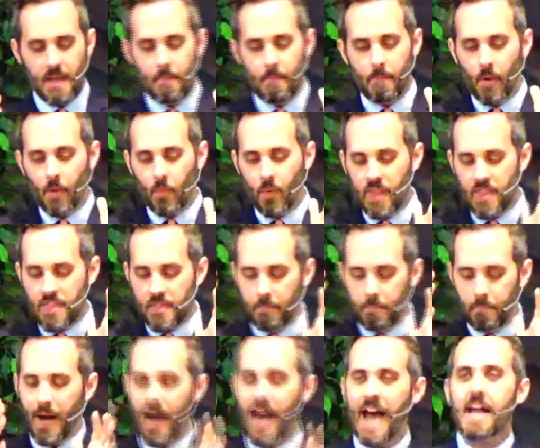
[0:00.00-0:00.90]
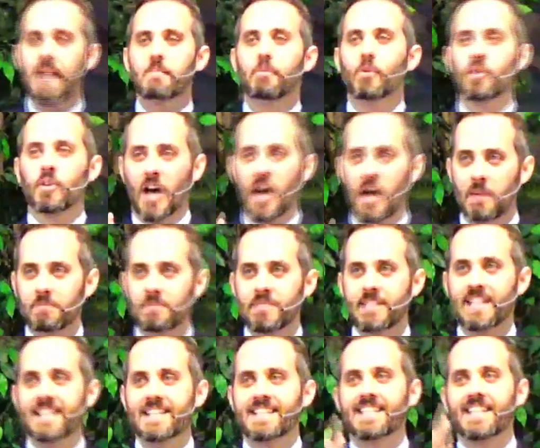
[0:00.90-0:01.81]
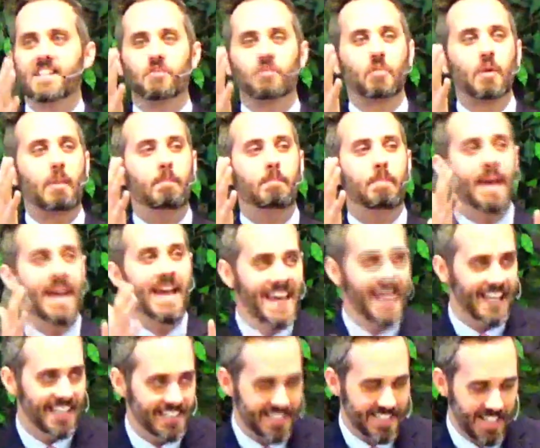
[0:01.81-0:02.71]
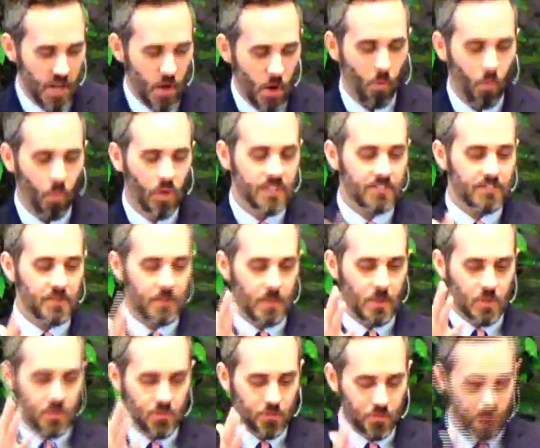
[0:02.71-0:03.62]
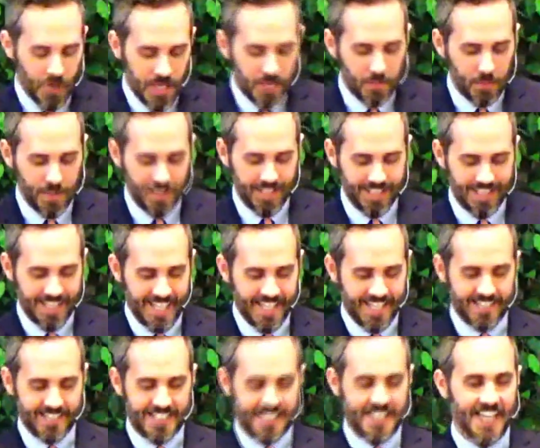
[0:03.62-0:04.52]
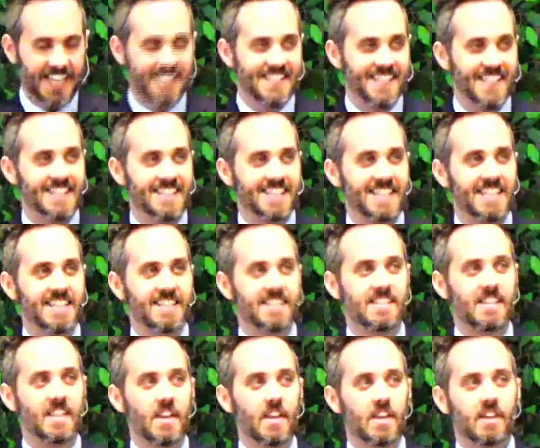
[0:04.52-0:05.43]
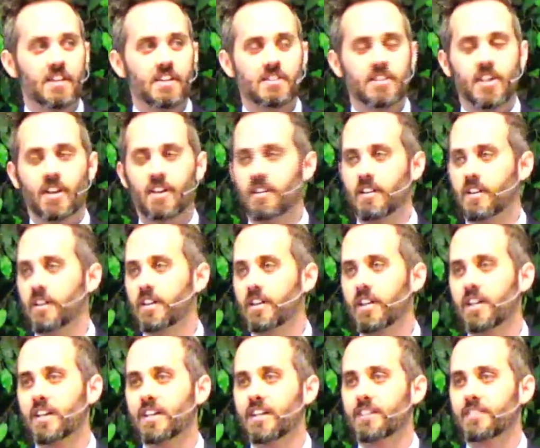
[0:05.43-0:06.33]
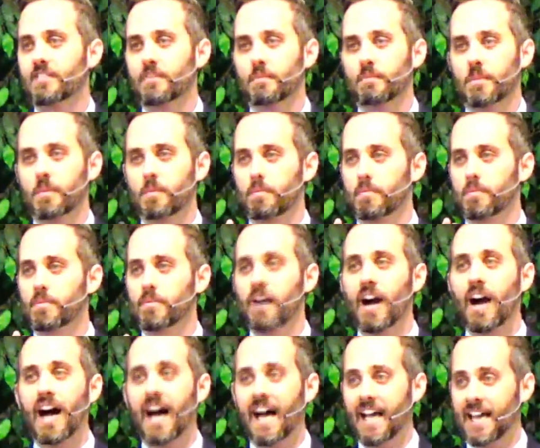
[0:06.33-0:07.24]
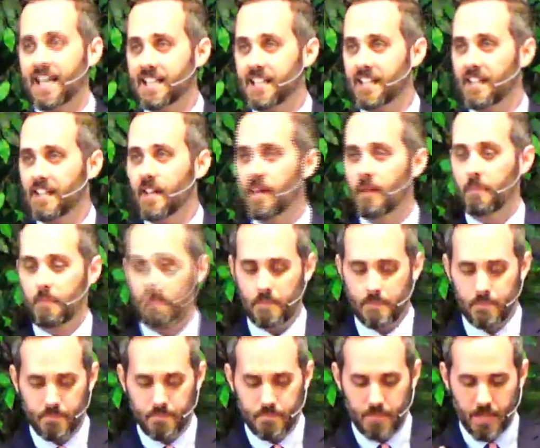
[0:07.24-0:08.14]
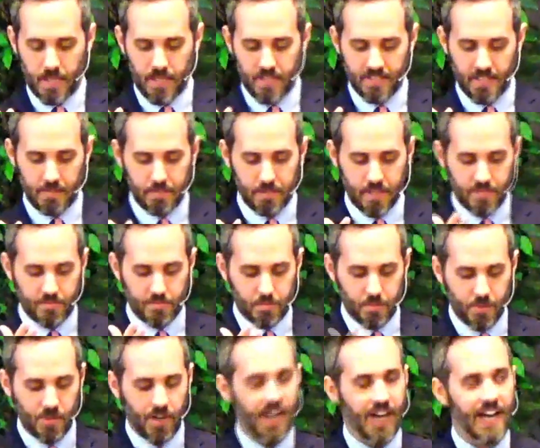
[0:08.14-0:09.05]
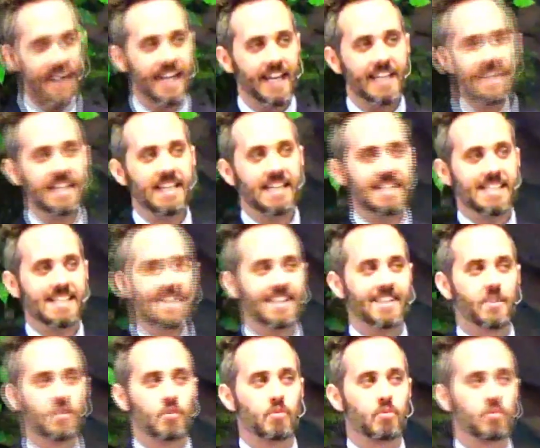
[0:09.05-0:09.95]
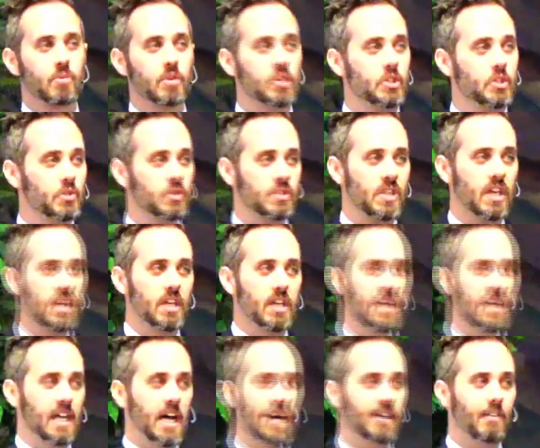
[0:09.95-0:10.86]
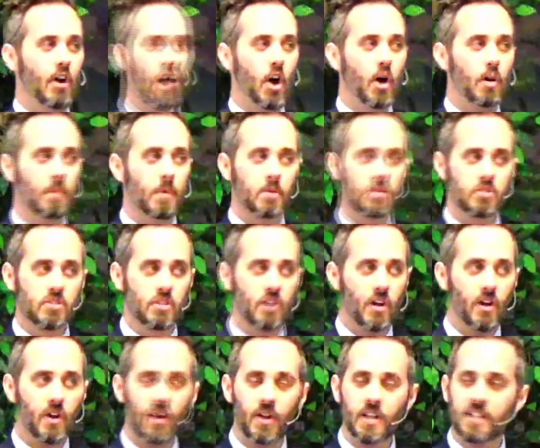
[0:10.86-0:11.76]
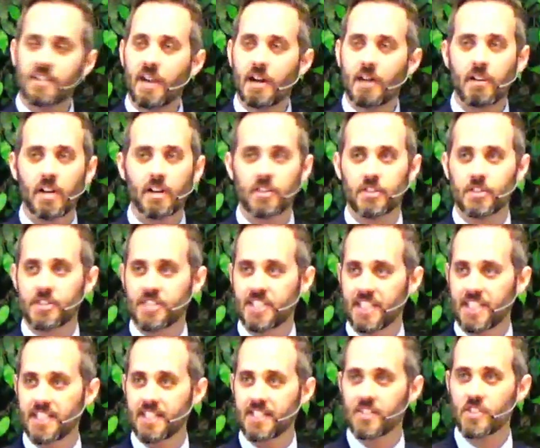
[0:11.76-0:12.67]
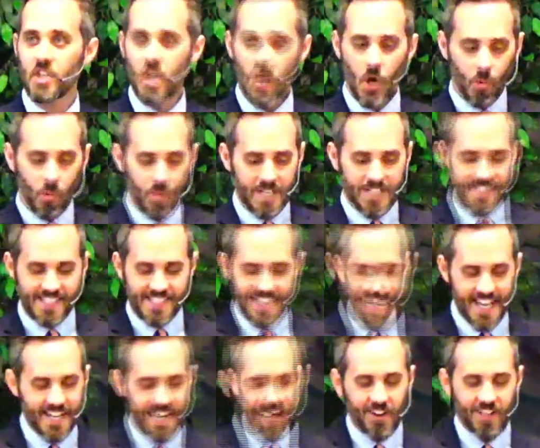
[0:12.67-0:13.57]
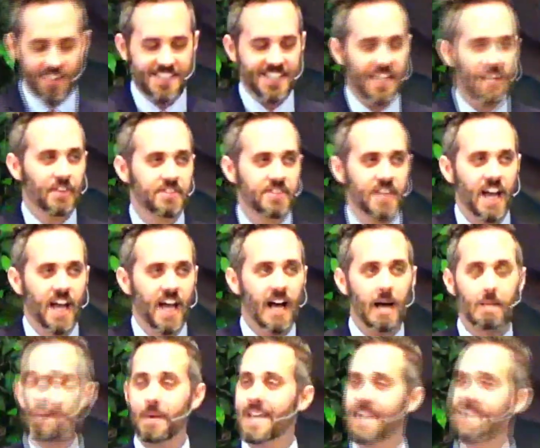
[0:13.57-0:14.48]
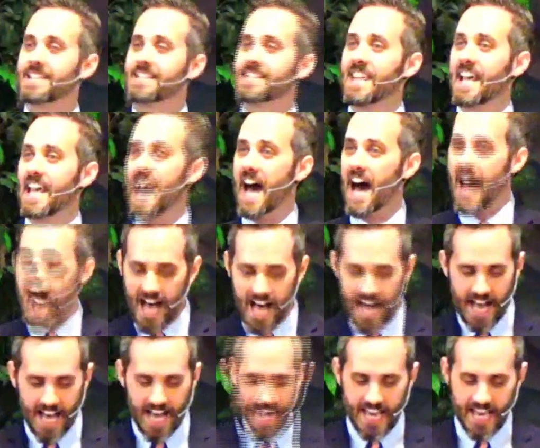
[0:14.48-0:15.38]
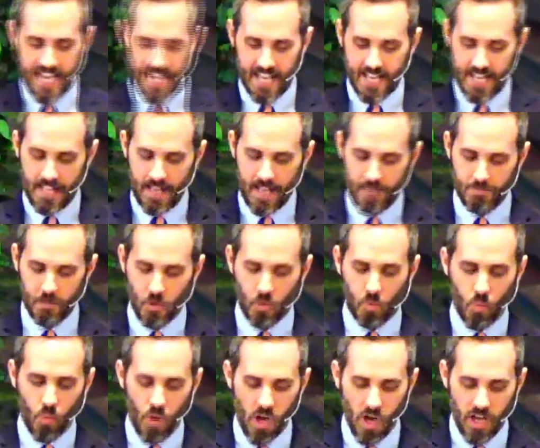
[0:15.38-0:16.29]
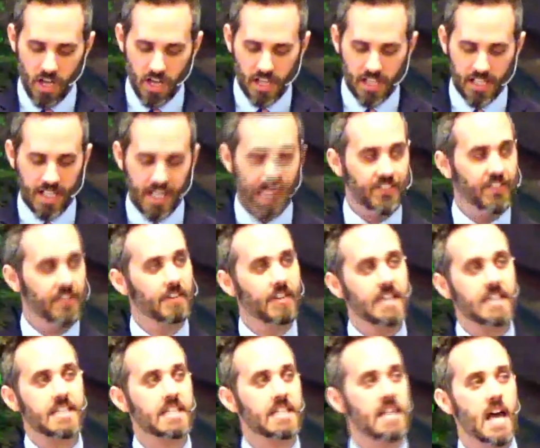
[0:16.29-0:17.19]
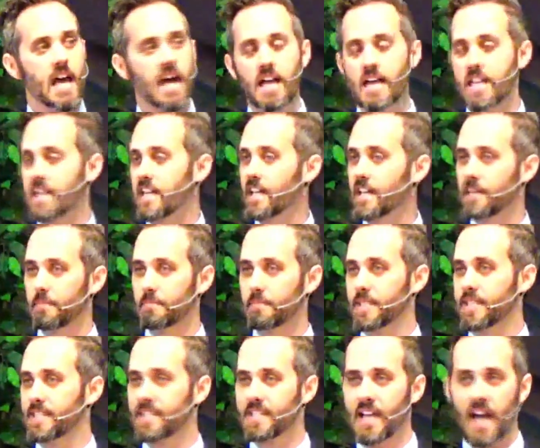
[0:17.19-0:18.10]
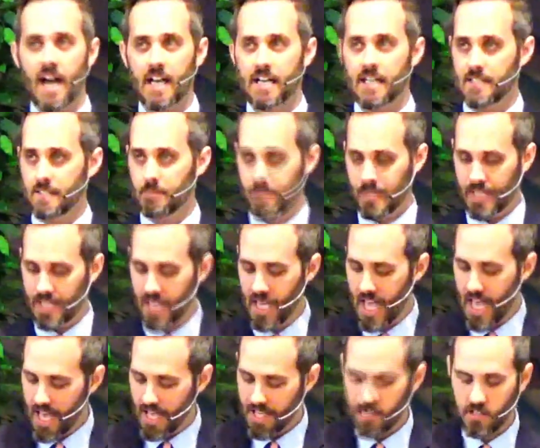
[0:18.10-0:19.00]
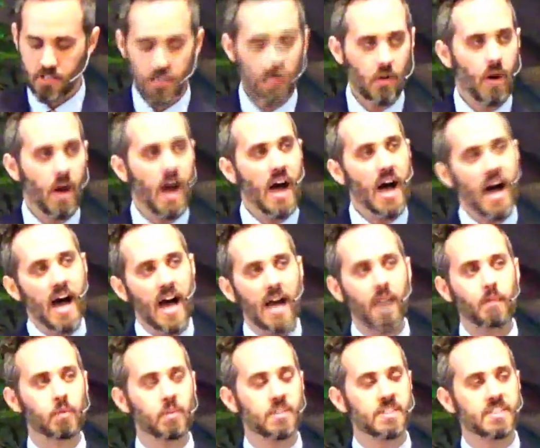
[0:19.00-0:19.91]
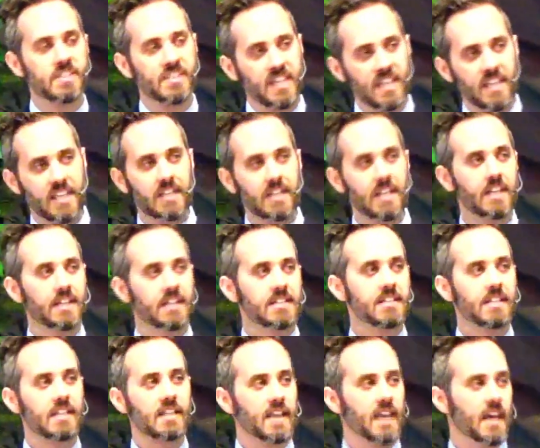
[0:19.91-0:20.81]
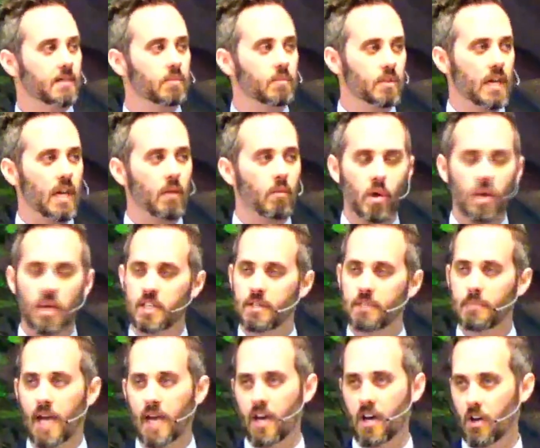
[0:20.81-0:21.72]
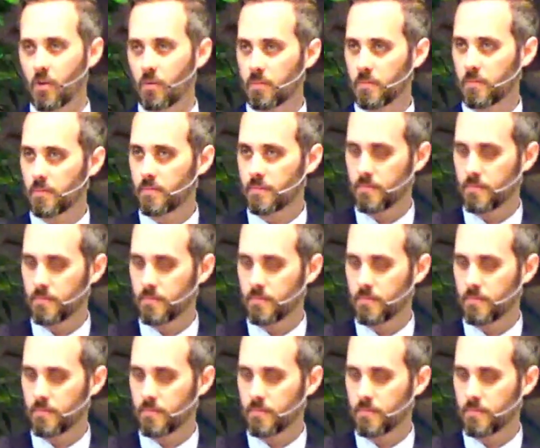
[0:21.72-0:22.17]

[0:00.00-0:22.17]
But when the Bible comes and says, repent, one of the most frequent things God says is, turn from your pride. Because I believe pride is at the root of almost all of our other sins. We set ourselves up and say, I am the one and there is none besides me. And so I will sin to get what I want in my home.